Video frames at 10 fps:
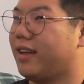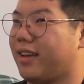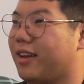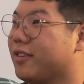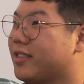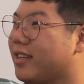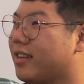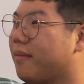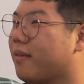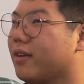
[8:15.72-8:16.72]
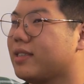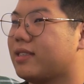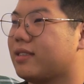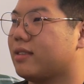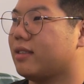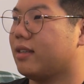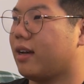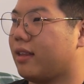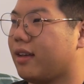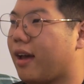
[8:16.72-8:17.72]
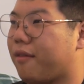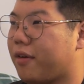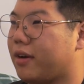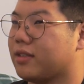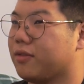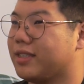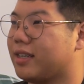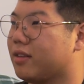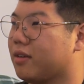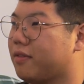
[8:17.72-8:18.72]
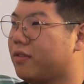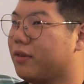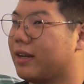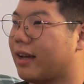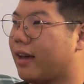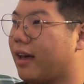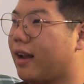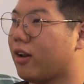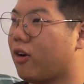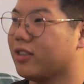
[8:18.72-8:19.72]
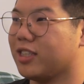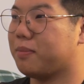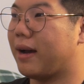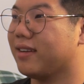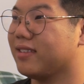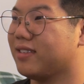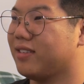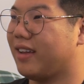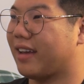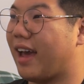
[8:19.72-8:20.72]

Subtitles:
like interesting, because I think everyone's always guilty of doing like an unconscious bias to like